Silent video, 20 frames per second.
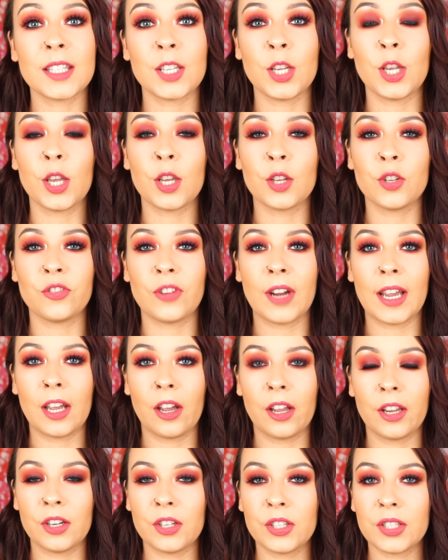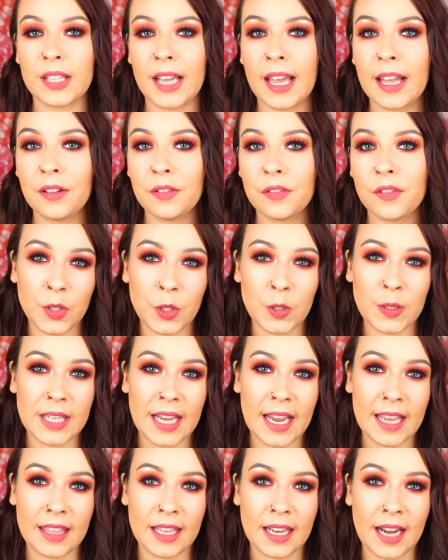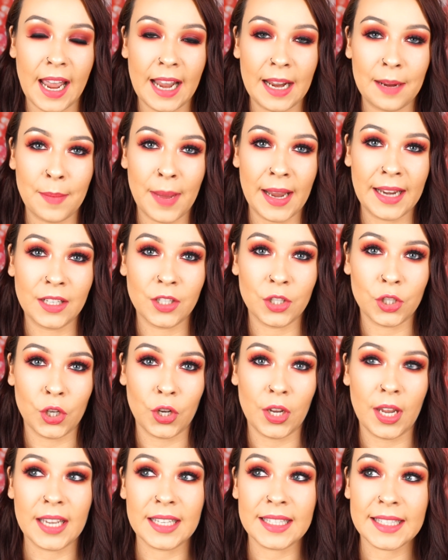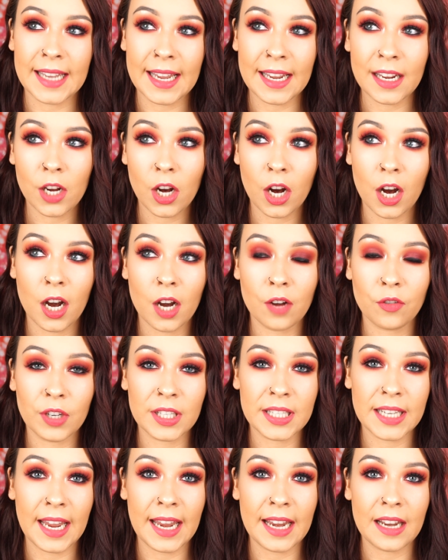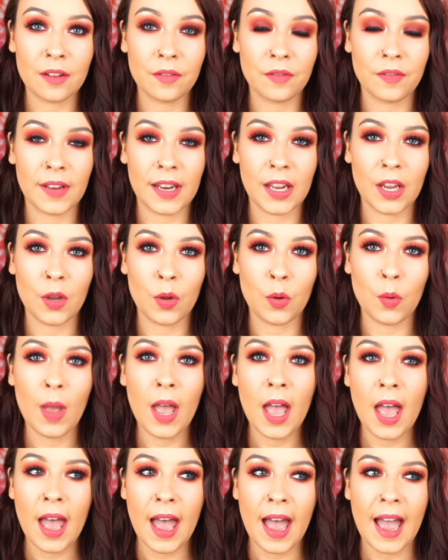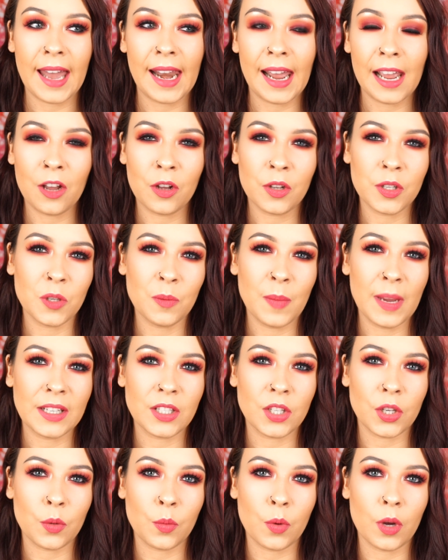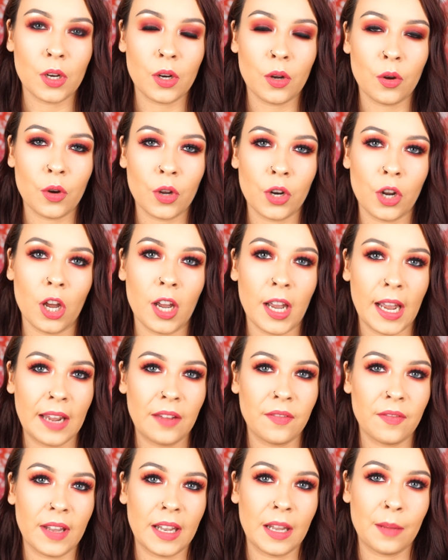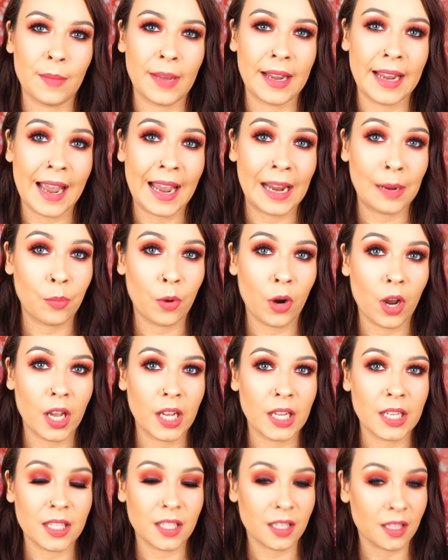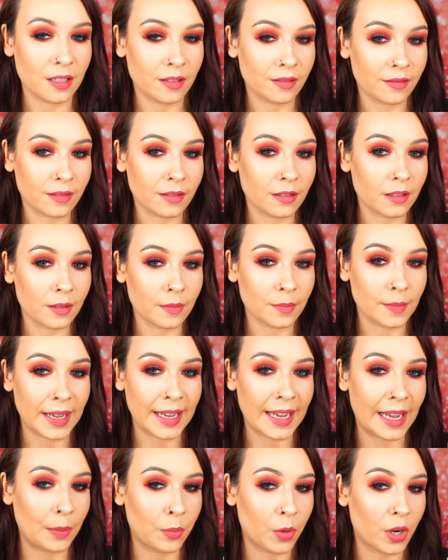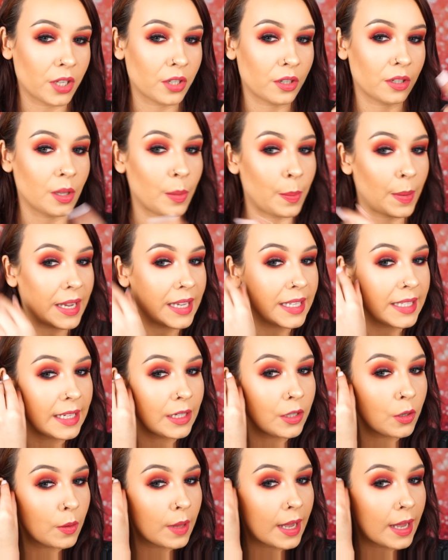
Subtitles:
that you can try out yourself. I also said that I might do a skincare routine video, and I also might do one on how I fill in my eyebrows. My eyebrows aren't the best, I know